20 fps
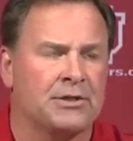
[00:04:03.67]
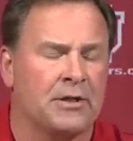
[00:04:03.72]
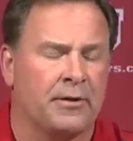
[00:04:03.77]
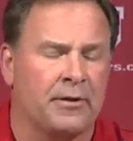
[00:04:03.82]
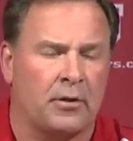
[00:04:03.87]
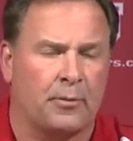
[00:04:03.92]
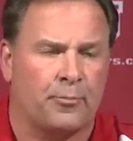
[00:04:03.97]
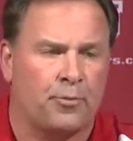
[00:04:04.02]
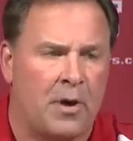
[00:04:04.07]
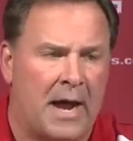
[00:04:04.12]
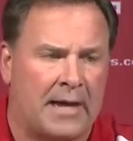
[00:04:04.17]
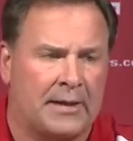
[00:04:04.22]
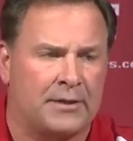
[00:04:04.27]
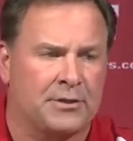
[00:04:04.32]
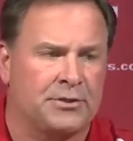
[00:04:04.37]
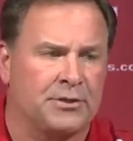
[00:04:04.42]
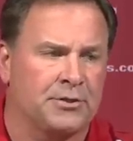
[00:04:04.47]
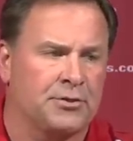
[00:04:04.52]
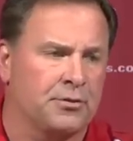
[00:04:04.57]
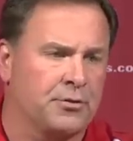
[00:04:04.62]
I think our
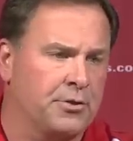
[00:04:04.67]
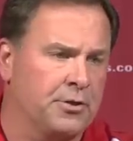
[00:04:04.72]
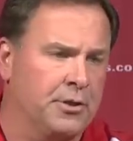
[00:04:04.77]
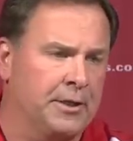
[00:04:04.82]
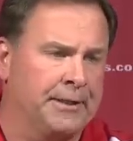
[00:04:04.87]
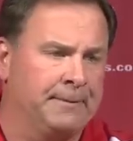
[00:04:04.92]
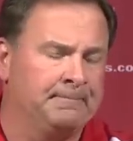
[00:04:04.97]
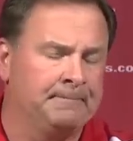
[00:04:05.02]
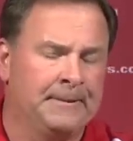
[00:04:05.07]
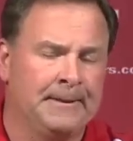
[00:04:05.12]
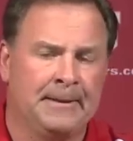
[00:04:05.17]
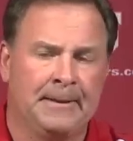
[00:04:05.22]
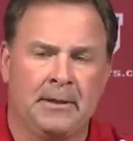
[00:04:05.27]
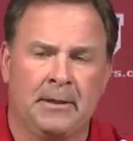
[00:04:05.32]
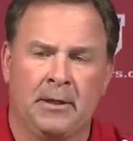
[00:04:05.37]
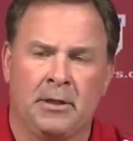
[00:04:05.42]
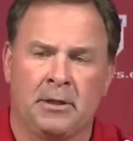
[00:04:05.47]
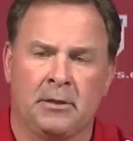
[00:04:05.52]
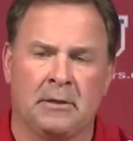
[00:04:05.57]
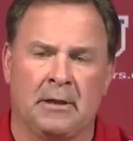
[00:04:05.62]
practices are good
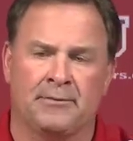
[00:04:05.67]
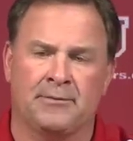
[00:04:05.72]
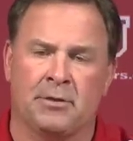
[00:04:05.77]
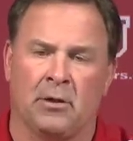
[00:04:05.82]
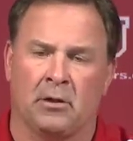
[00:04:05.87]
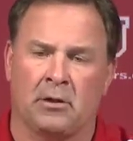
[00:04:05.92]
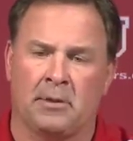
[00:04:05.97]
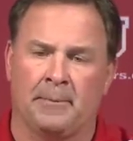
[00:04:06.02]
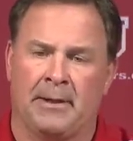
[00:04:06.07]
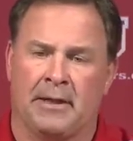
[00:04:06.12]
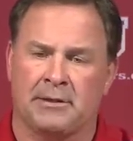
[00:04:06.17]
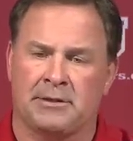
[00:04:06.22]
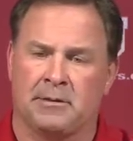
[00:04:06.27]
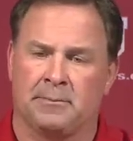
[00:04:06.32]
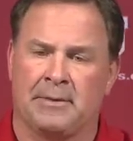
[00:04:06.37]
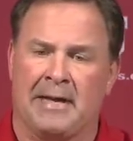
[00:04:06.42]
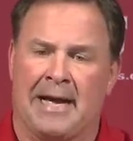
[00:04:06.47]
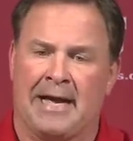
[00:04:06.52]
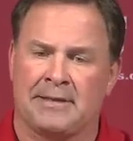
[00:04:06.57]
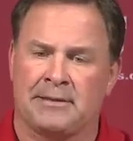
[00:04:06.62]
you know, I've talked about
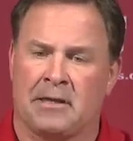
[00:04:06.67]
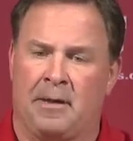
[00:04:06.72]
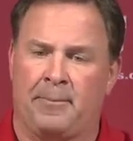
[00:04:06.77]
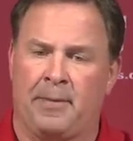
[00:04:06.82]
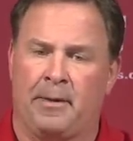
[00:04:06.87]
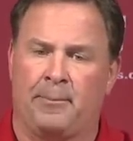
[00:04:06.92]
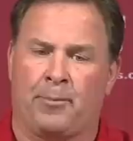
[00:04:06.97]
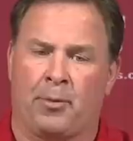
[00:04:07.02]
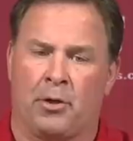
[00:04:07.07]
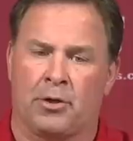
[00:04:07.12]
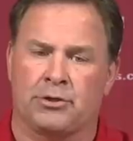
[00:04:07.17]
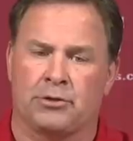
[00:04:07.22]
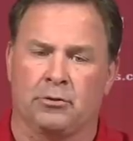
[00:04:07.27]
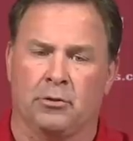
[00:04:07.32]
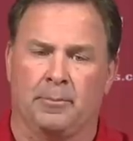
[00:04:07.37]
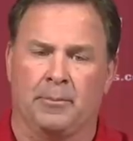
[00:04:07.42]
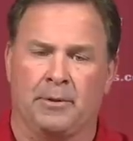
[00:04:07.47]
some guys not being personal,